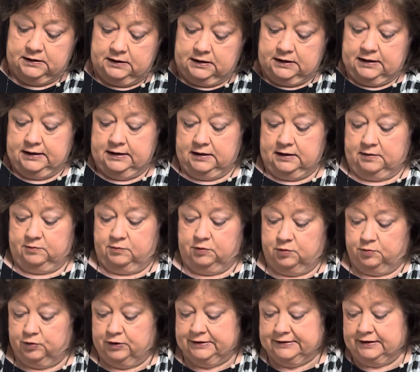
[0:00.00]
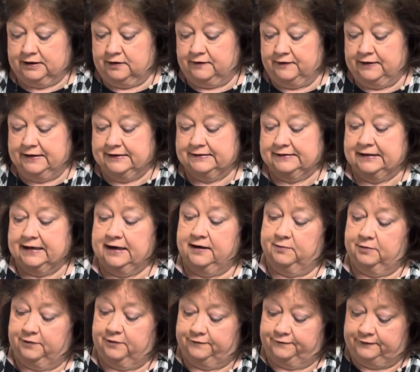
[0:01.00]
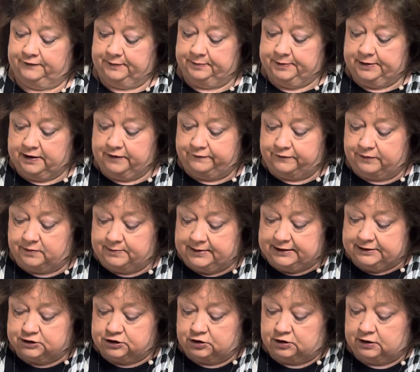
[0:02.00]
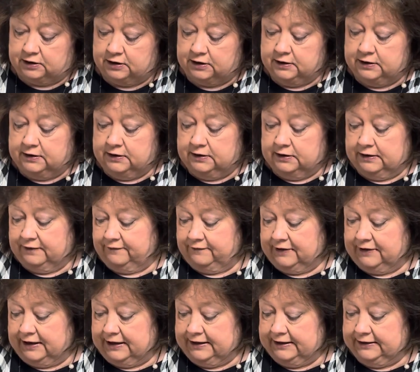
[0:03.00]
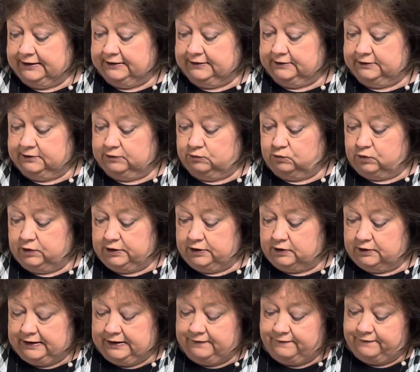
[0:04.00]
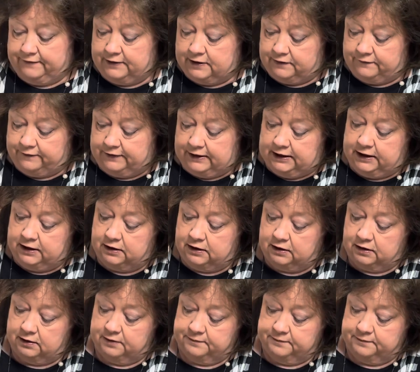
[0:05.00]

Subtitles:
Okay, I'm going to press it on that side. I'm going to flip it over and make sure I've got it real even over here.